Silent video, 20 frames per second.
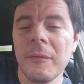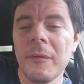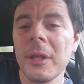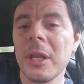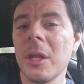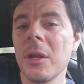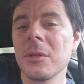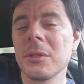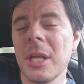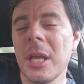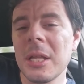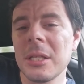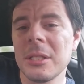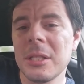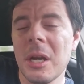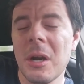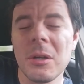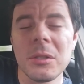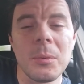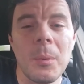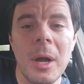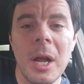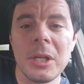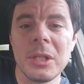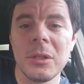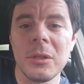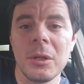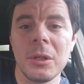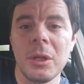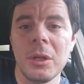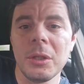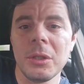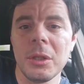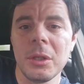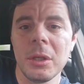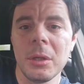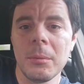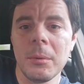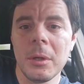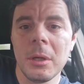The videos that Sarah was watching on
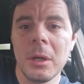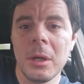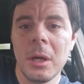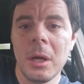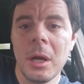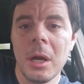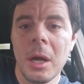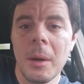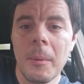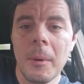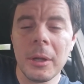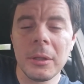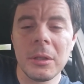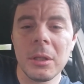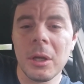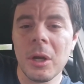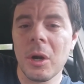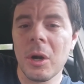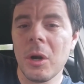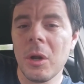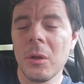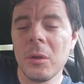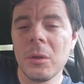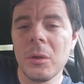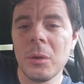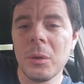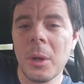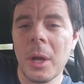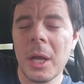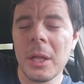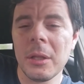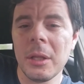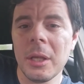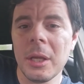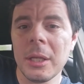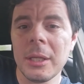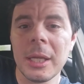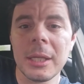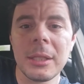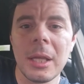YouTube. Like the girl who had
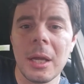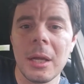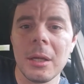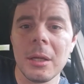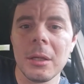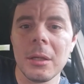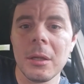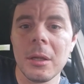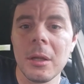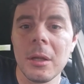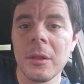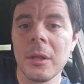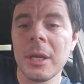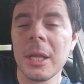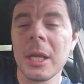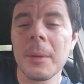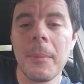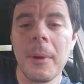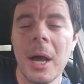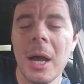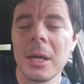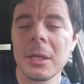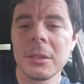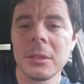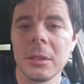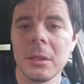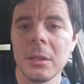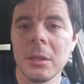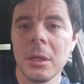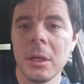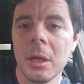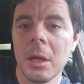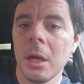the uh, Nick that, the Nick box.